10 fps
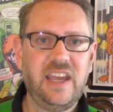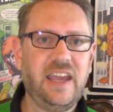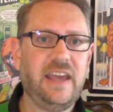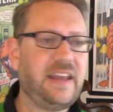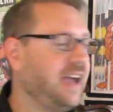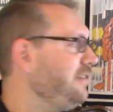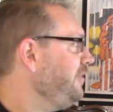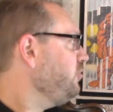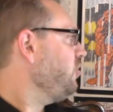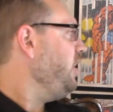and
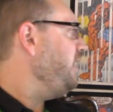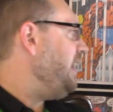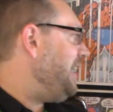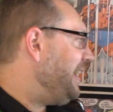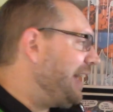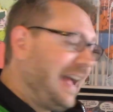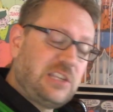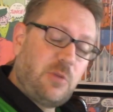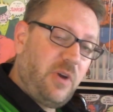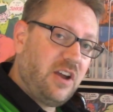I've drawn a
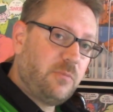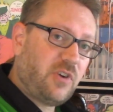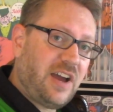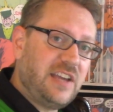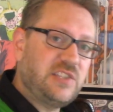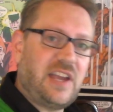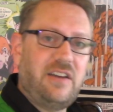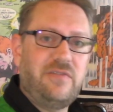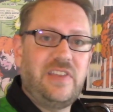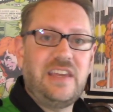Gachapon prize out
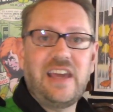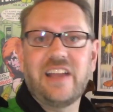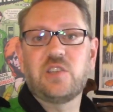of the